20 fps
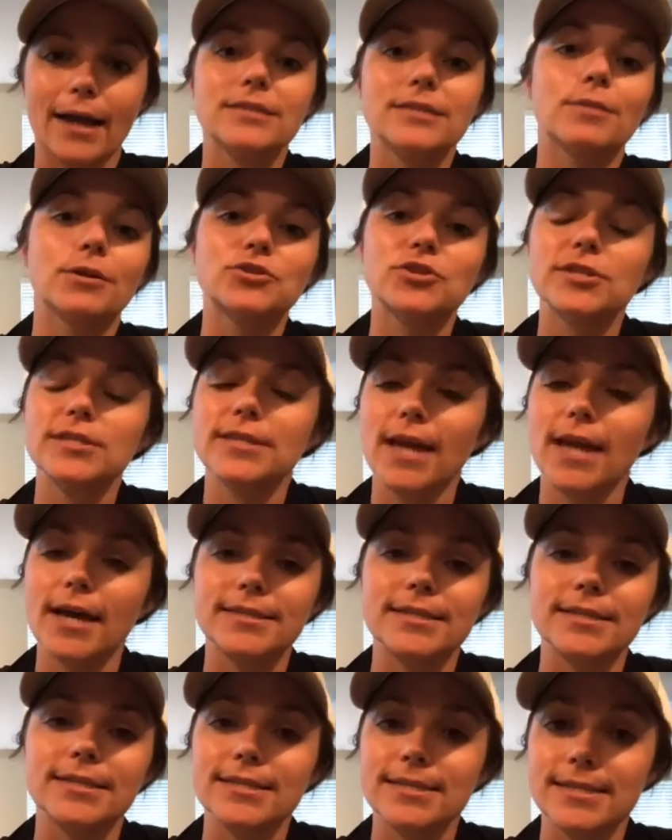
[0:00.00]
As much as, yes,
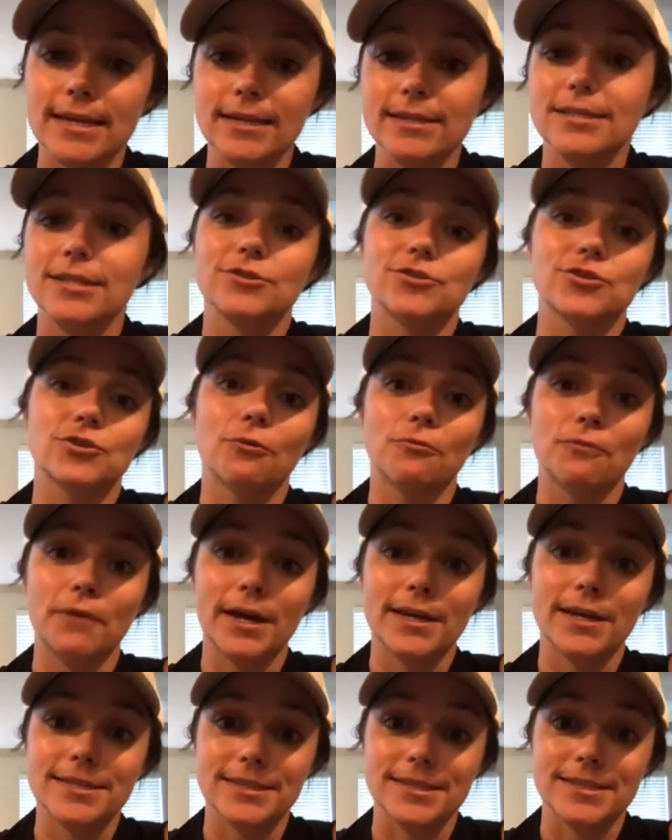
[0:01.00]
it stinks there's no
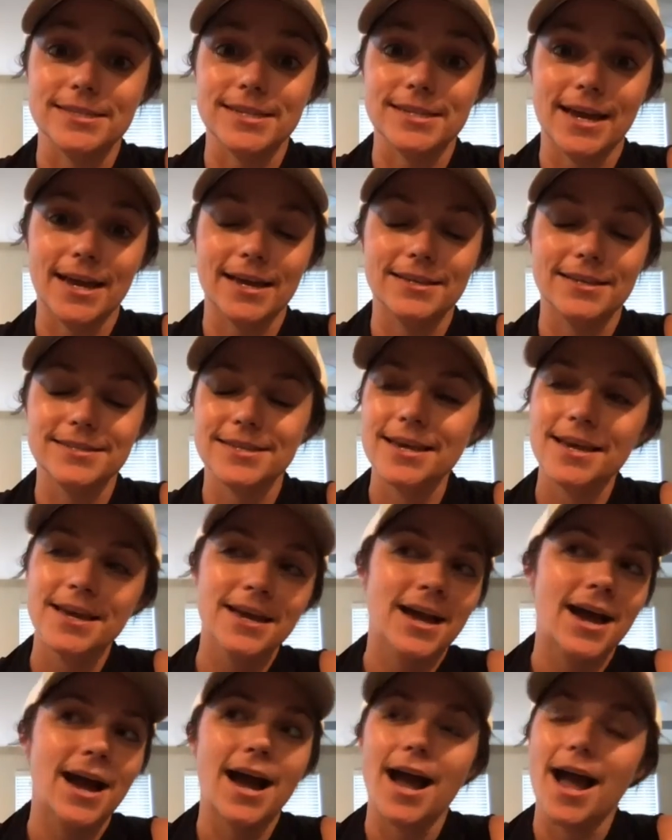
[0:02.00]
fans in the stands,
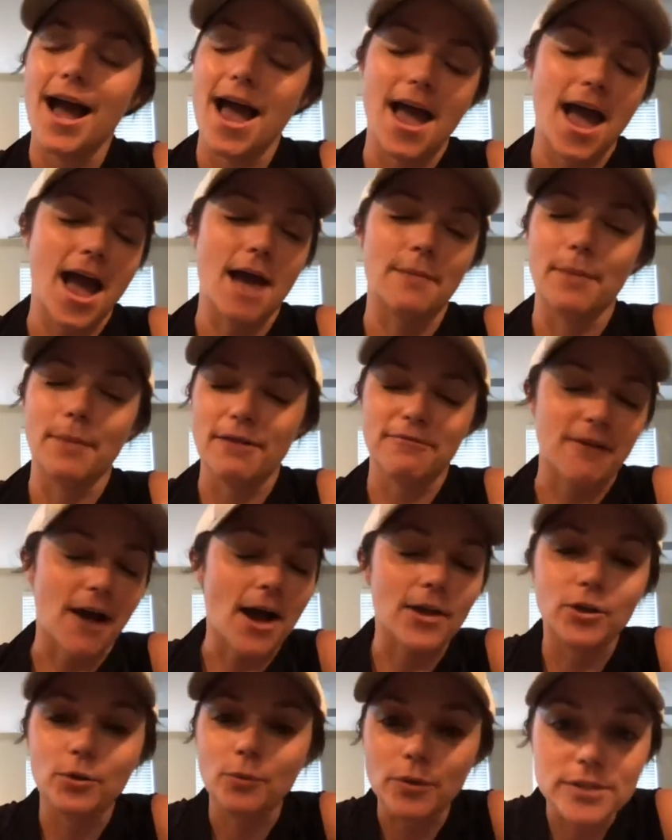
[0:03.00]
and my
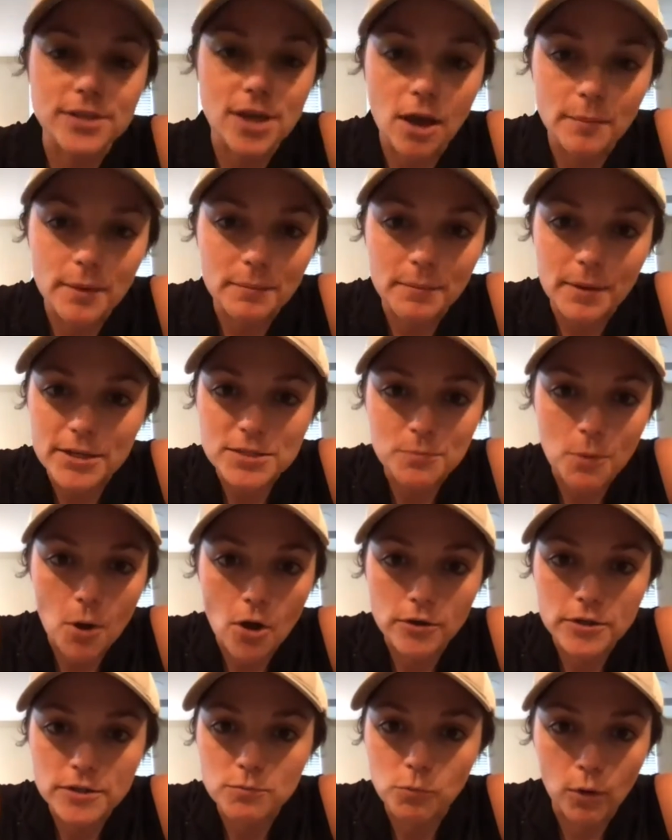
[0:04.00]
father will tell me
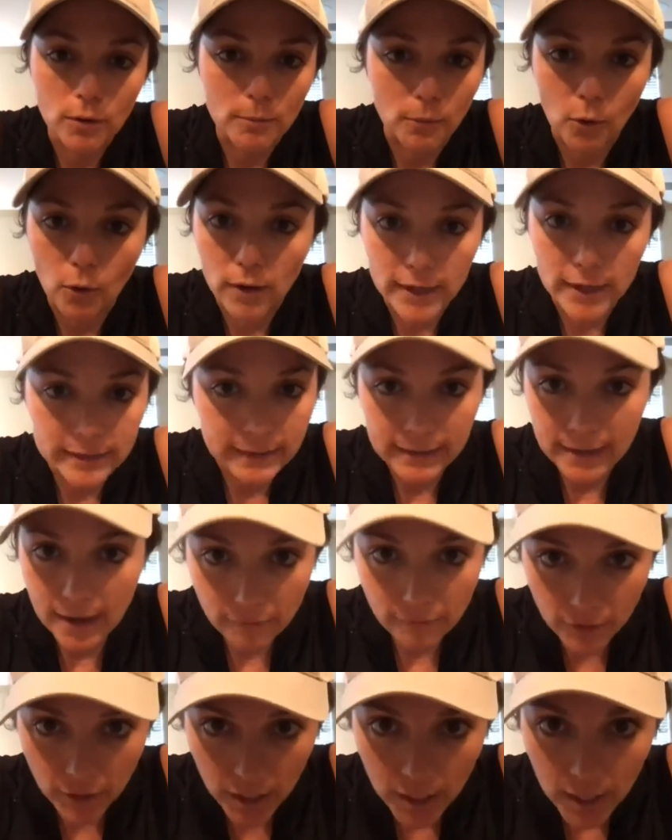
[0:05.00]
baseball is more boring than
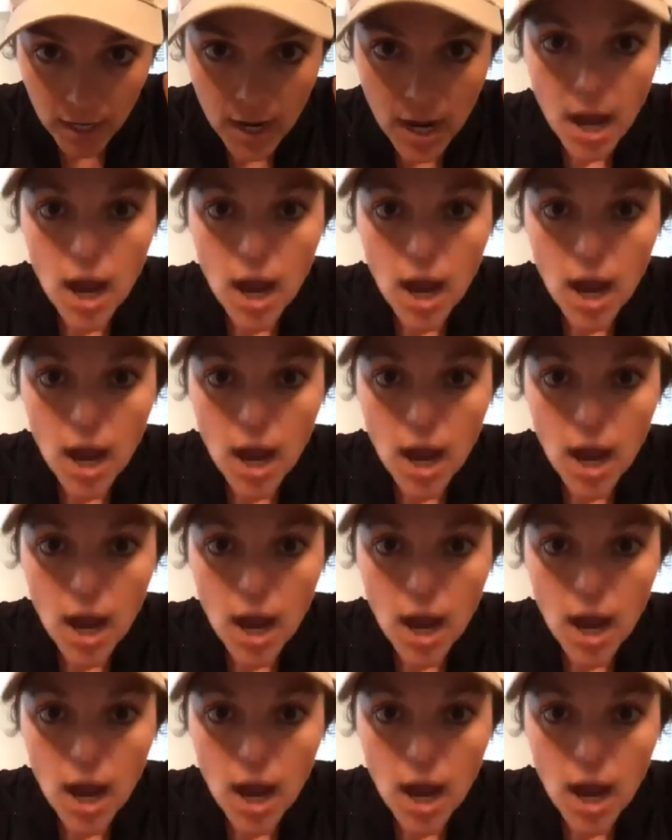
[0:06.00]
ever.